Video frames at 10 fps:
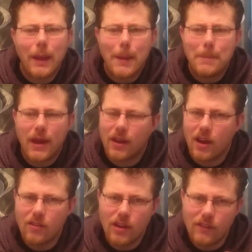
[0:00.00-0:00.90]
but I
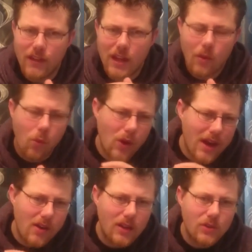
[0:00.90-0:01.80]
can't really think
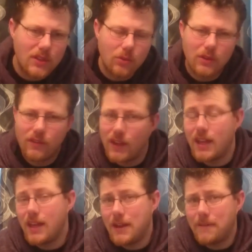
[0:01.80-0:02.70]
where else it would fit
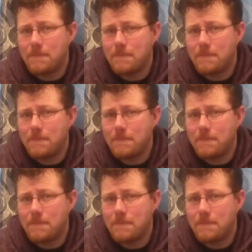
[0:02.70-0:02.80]
in,